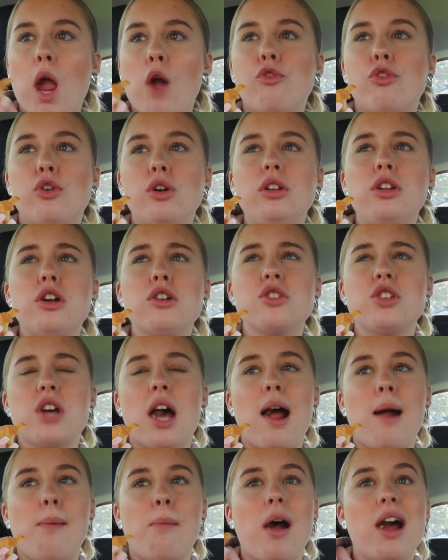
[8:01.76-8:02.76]
for a long
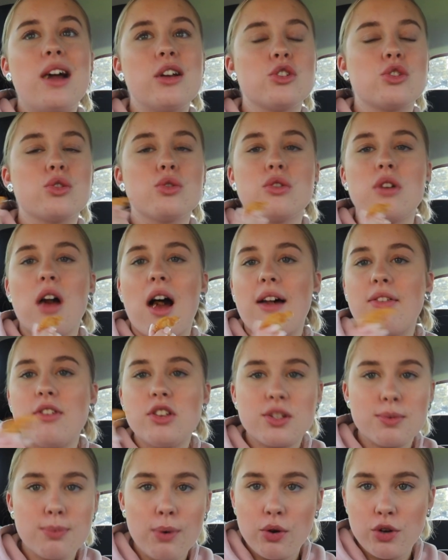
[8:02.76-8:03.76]
time I saw
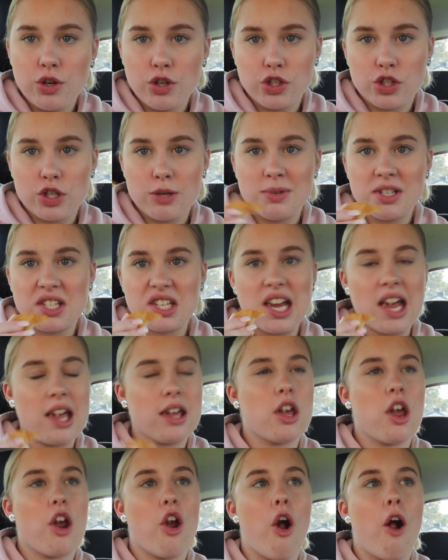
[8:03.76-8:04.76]
other small YouTubers
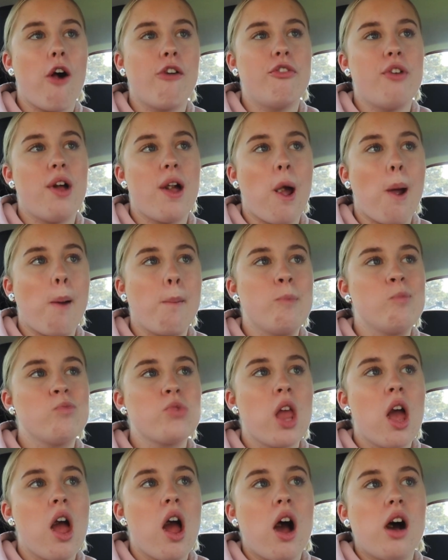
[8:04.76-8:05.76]
taking off and
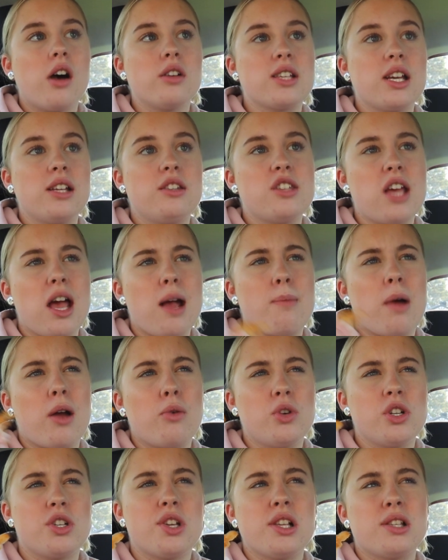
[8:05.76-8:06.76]
I was like, damn,
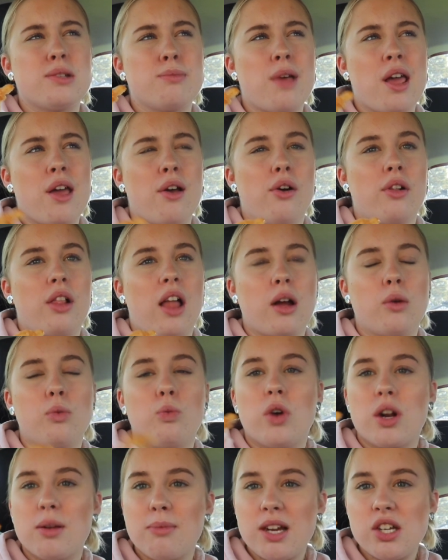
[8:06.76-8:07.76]
I wish that's me, or like,
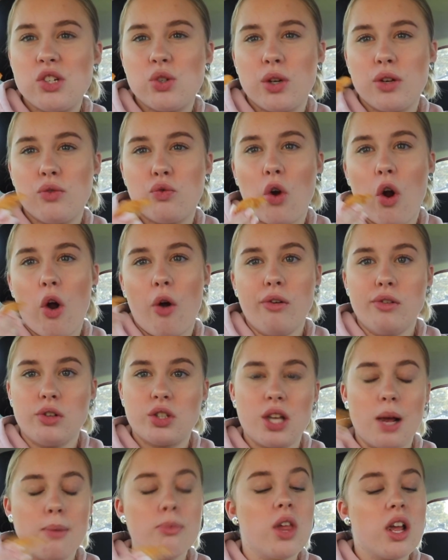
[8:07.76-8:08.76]
what am I doing wrong, or
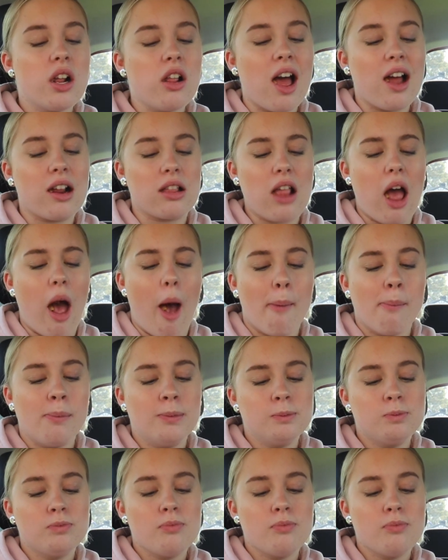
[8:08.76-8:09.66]
something like that.